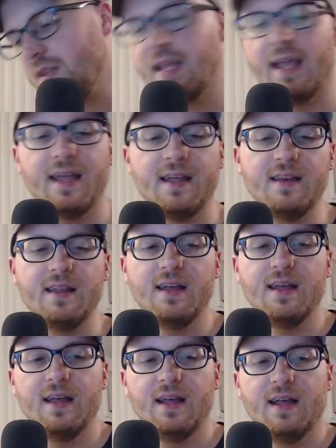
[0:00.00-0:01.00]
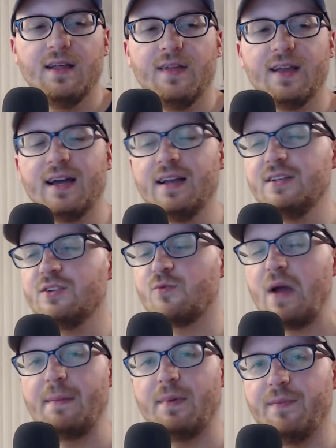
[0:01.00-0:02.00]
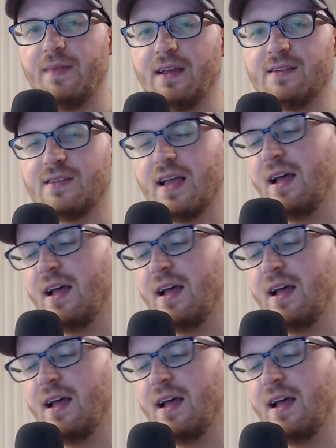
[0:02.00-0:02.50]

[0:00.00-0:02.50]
and they kind of just wrap up things.